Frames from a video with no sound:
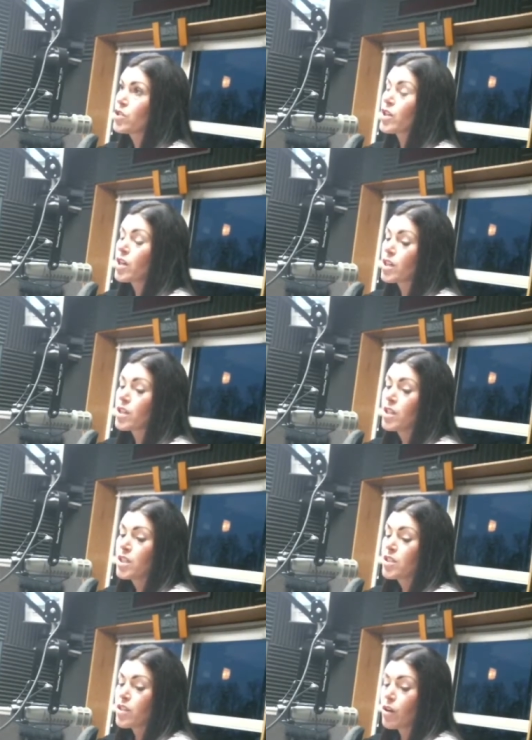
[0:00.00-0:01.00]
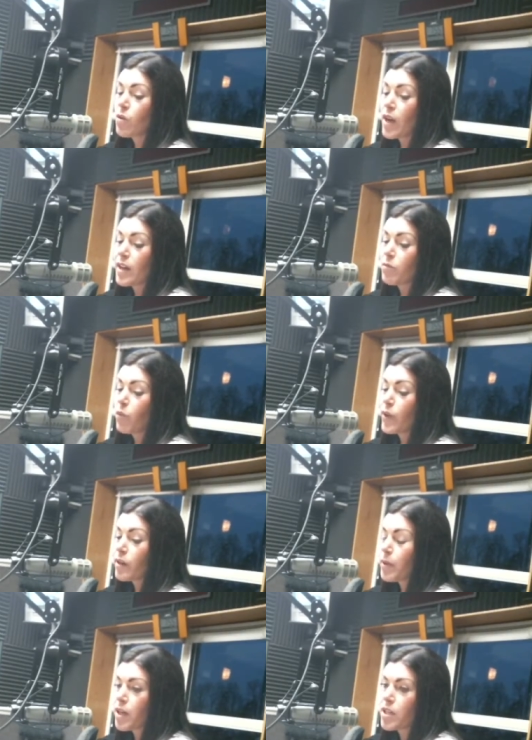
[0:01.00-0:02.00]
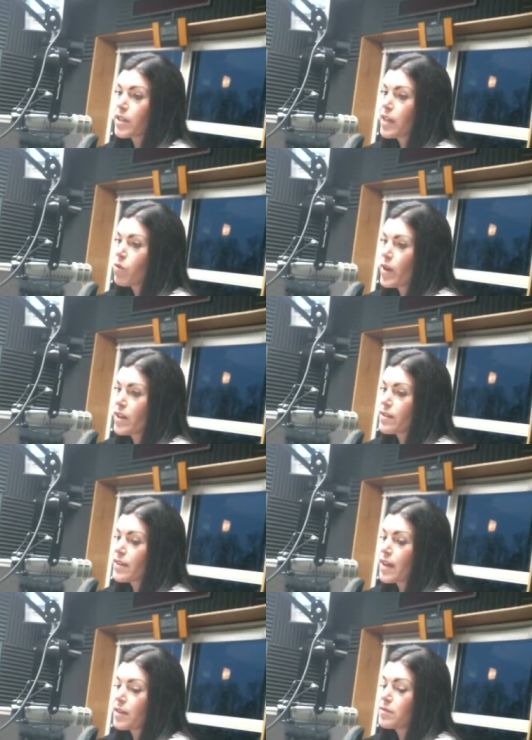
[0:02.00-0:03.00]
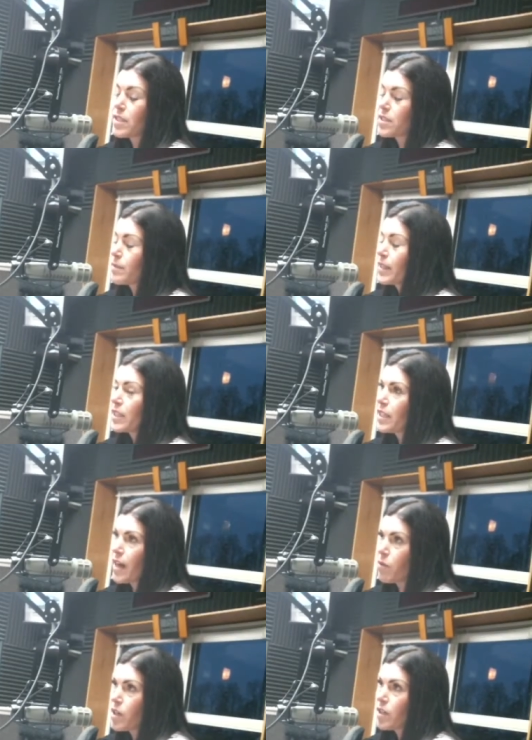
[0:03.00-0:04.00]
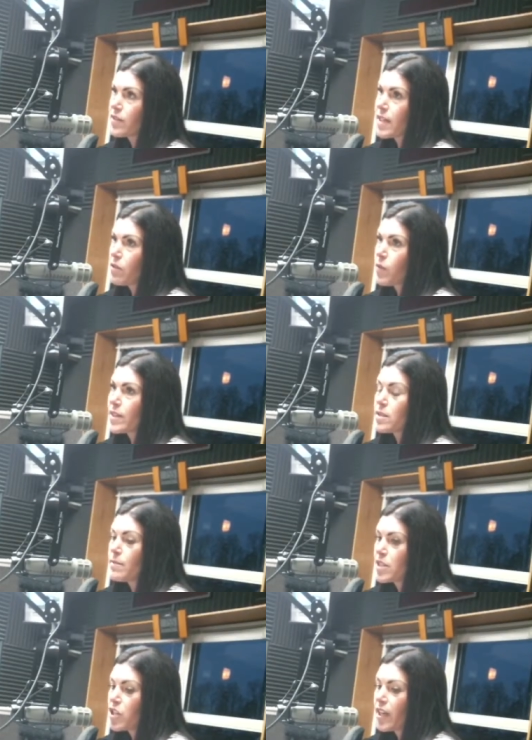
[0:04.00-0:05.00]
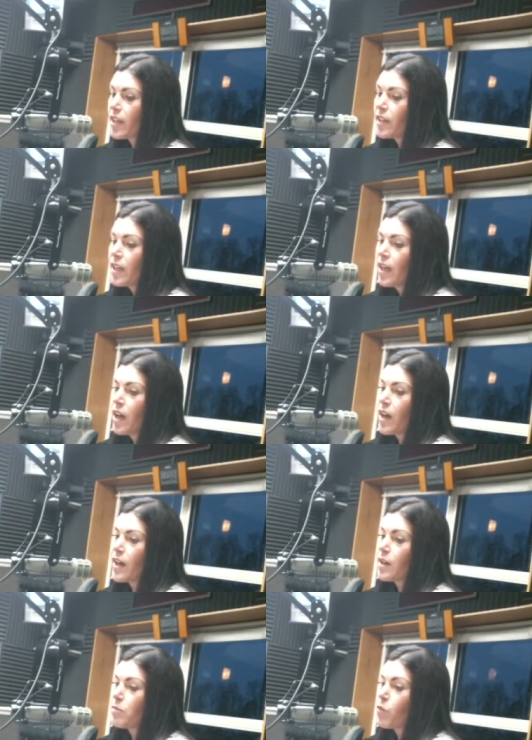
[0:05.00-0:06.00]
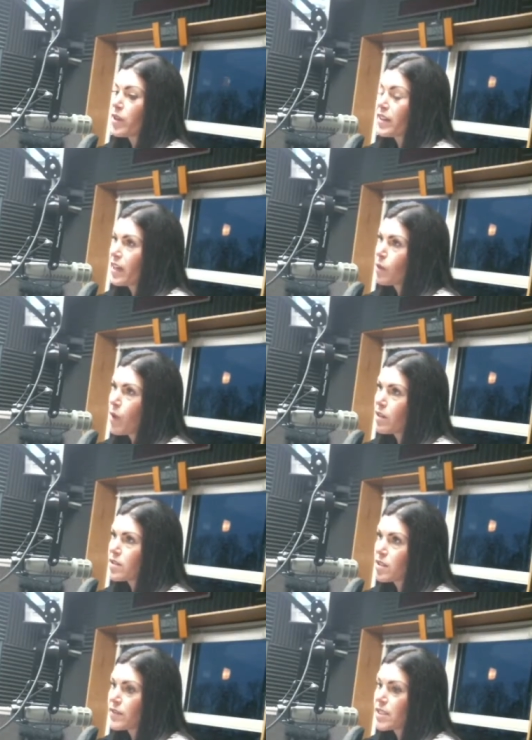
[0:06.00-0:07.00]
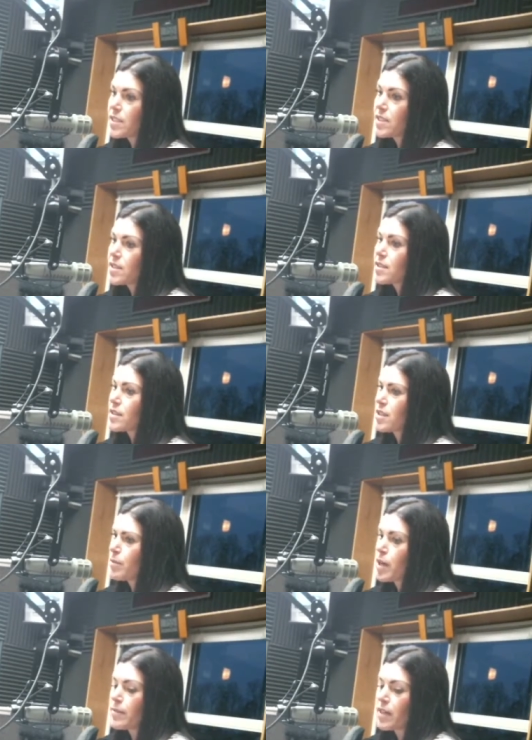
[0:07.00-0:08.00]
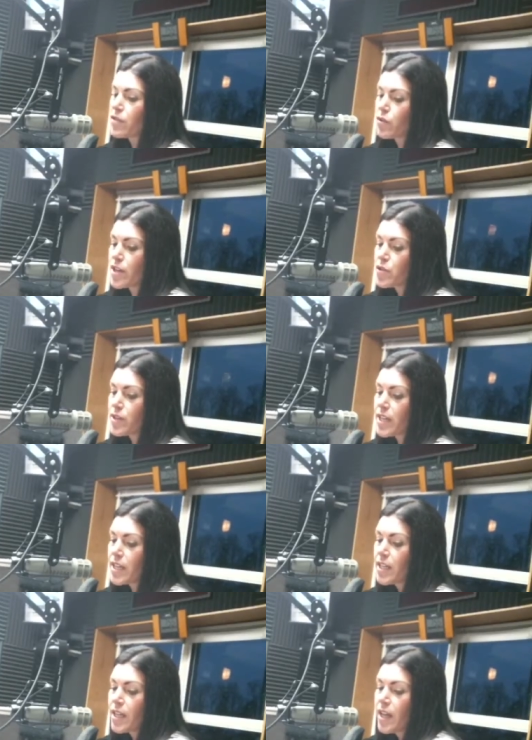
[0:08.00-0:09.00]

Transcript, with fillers: Sure. So um, we're partnering with uh, Disability Network of Southwest Michigan, um, with Carewell Services, the Department of Treasury,